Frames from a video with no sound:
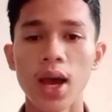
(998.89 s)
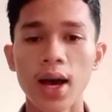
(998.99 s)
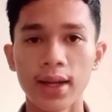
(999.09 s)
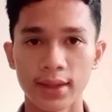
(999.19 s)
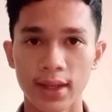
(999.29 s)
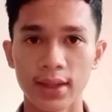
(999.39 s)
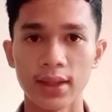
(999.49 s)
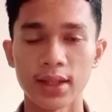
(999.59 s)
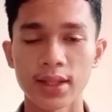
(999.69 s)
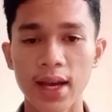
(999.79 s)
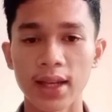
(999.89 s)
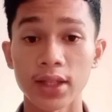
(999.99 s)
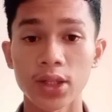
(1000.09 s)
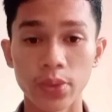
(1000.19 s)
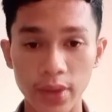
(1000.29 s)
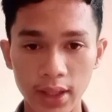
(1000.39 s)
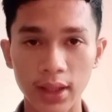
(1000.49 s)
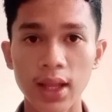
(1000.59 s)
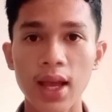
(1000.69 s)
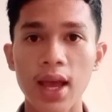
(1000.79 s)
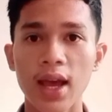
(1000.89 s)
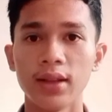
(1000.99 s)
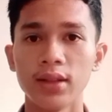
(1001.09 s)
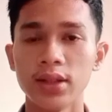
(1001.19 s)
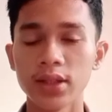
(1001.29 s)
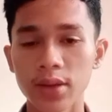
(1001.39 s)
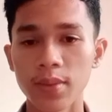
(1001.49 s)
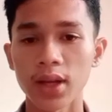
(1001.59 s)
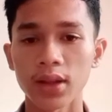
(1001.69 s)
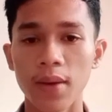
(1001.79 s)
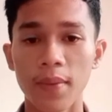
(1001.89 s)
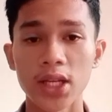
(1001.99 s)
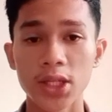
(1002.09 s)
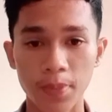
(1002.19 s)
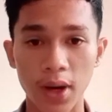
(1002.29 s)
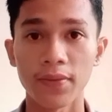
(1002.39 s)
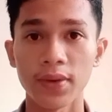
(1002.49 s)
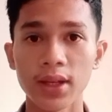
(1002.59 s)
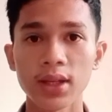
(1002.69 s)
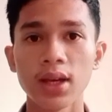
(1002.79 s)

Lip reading: that the site is real and legitimate by spoofing